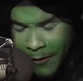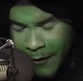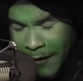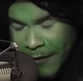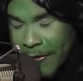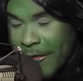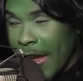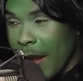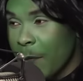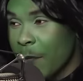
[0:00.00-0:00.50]

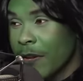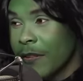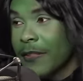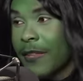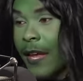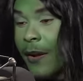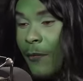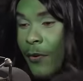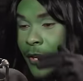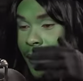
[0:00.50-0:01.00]
They would.
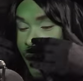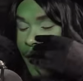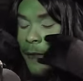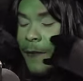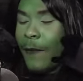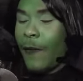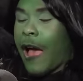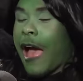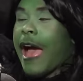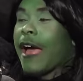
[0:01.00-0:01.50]
They would.
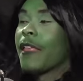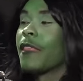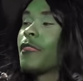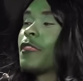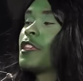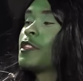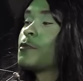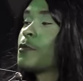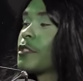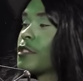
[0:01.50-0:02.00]
I, these were